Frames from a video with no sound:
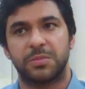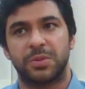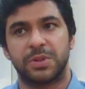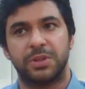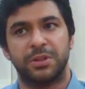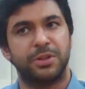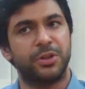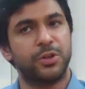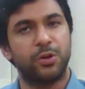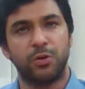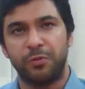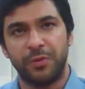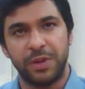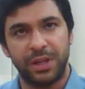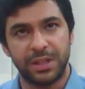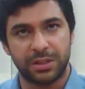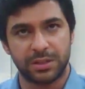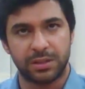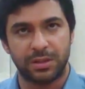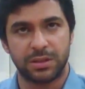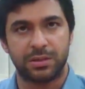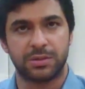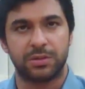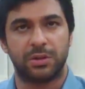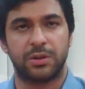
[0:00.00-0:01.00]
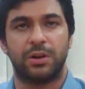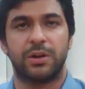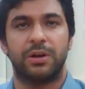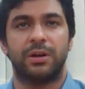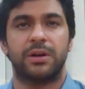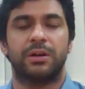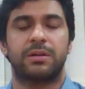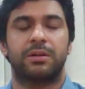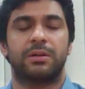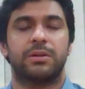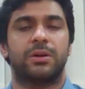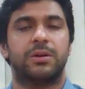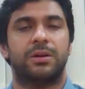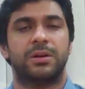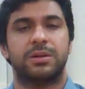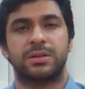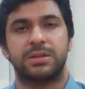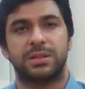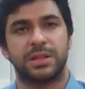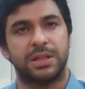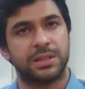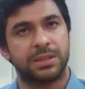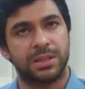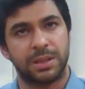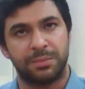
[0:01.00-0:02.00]
new features or
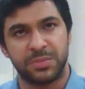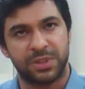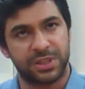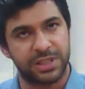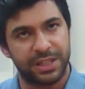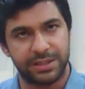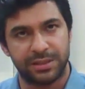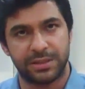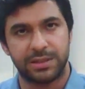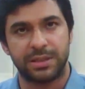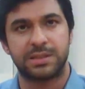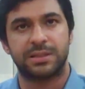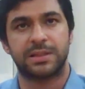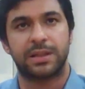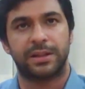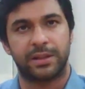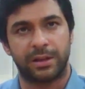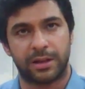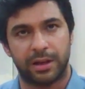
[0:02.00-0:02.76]
say some changes that the